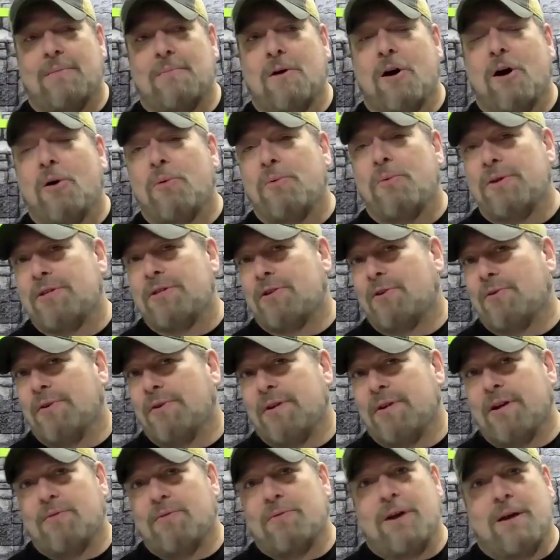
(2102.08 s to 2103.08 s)
I'm always
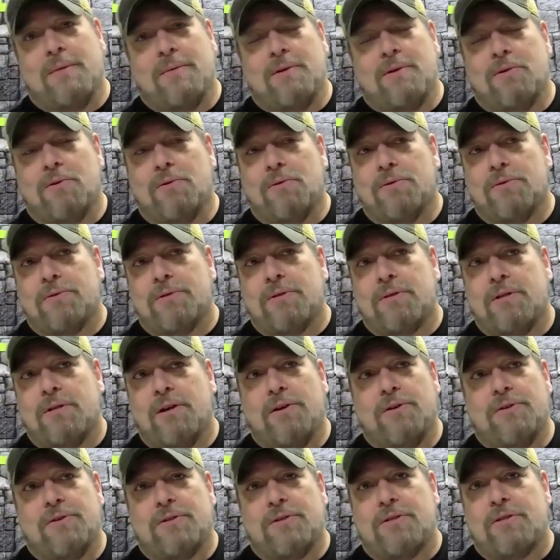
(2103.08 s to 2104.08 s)
going down rabbit holes.
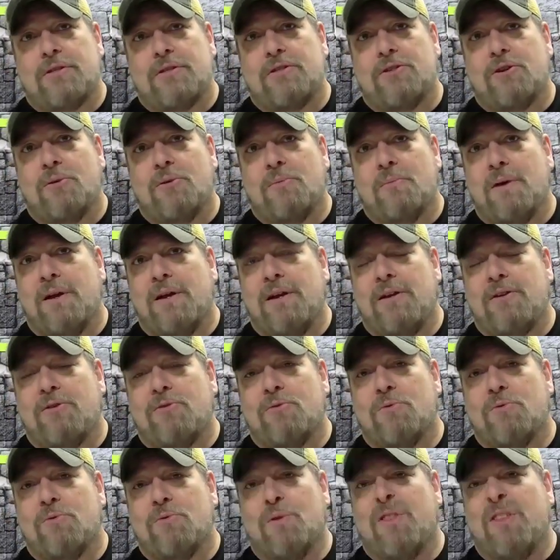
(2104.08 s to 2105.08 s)
There's so many
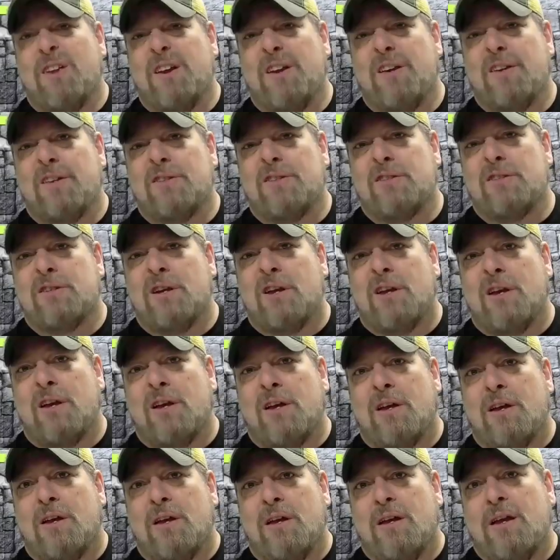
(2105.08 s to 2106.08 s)
cool things.
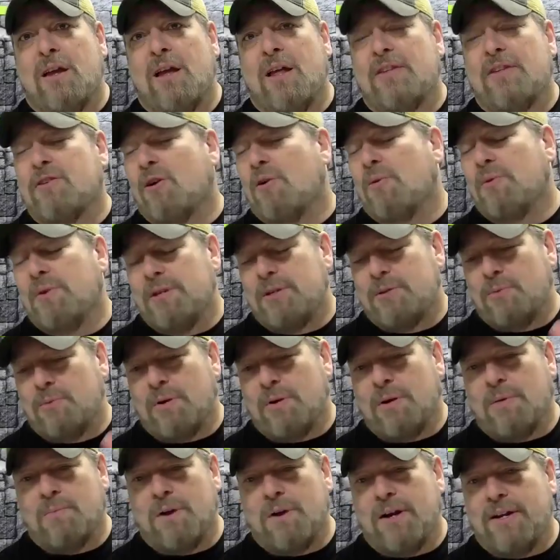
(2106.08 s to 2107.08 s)
It's always
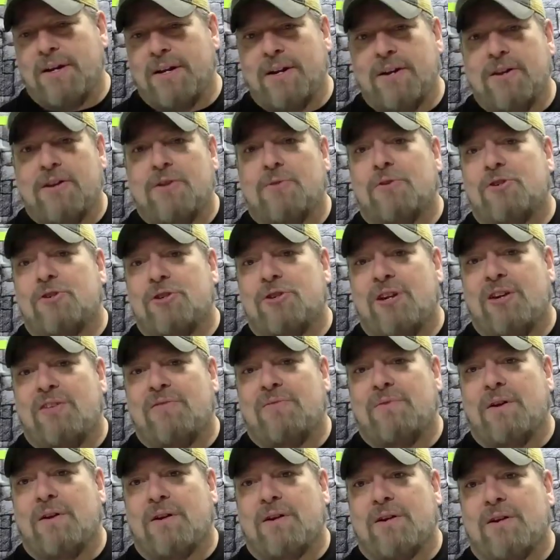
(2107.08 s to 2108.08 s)
when I'm writing a new
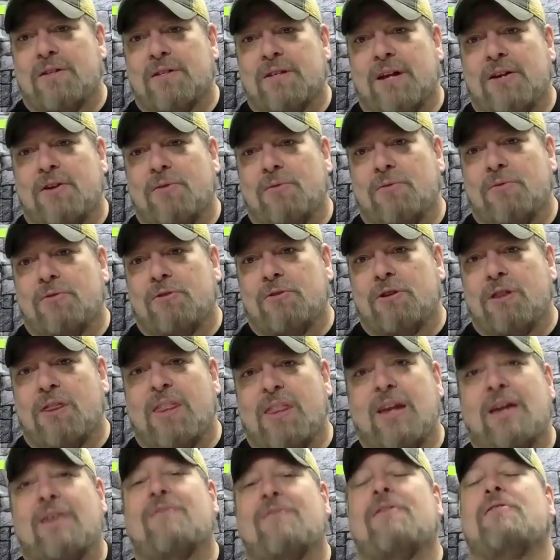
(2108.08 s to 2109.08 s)
achievement, because I don't
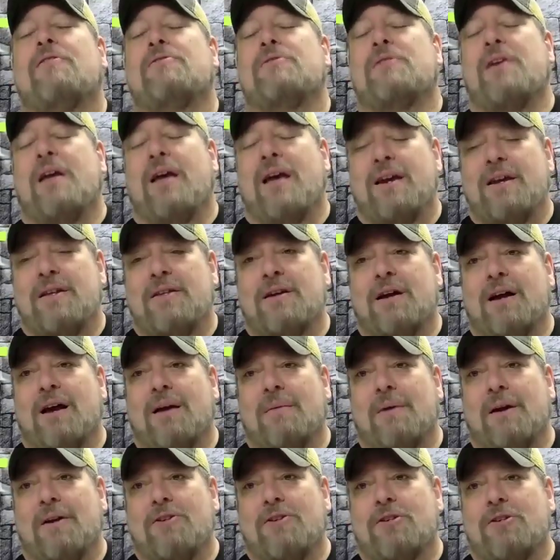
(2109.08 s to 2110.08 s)
think of those ahead of
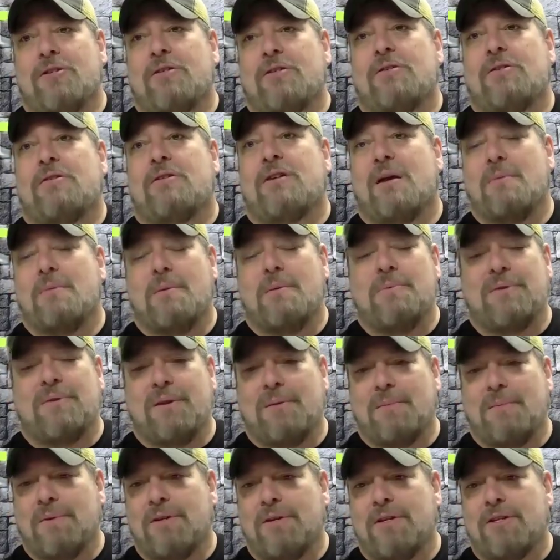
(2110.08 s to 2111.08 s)
time. I just come up
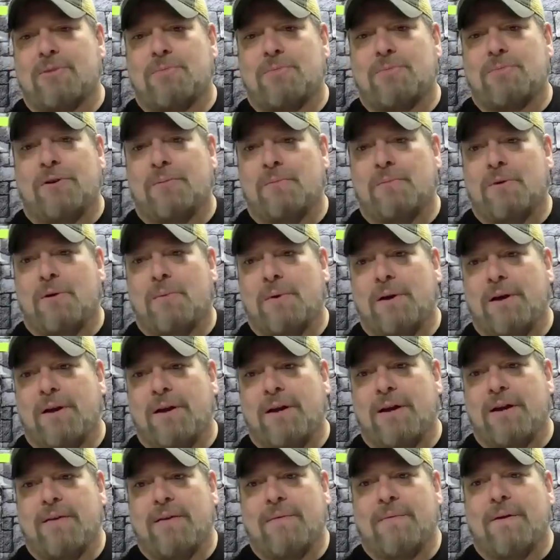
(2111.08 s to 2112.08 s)
with them at the spur of the
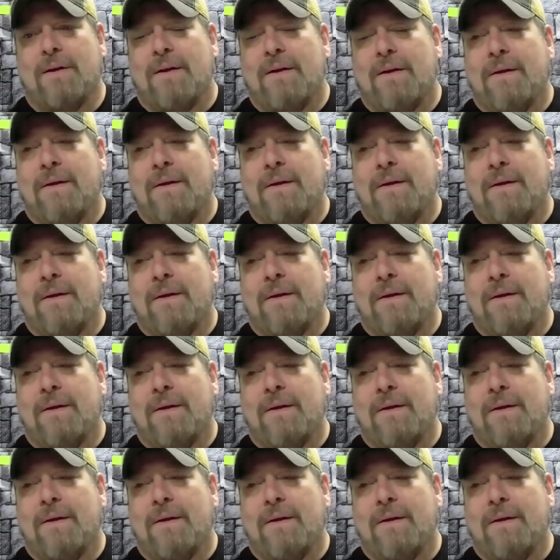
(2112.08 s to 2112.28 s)
moment.